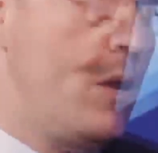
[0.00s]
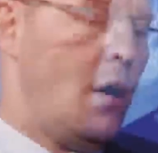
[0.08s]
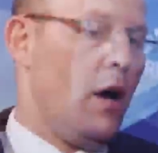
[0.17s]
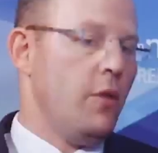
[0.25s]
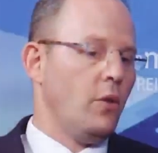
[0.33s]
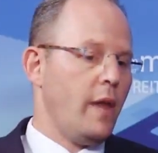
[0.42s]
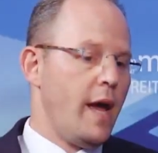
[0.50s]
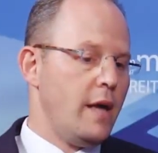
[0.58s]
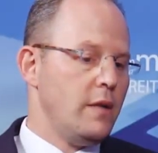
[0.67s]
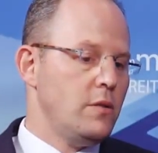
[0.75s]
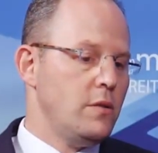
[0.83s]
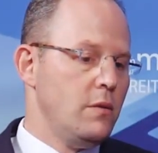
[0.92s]
The
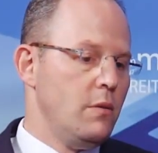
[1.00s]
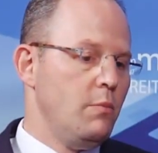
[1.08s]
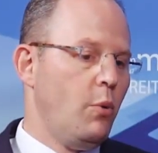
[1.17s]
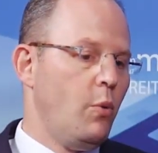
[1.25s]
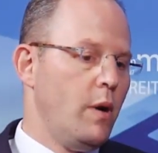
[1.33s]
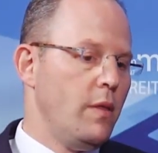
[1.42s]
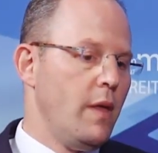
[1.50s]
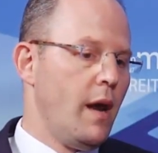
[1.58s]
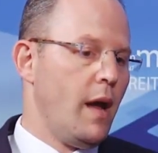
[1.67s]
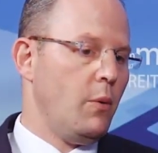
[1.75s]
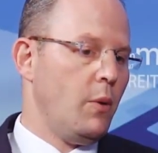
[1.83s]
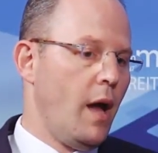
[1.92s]
last point that
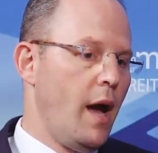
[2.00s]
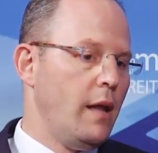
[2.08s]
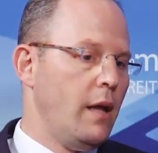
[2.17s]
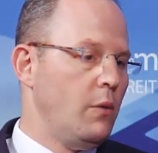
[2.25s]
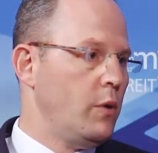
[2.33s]
I would highlight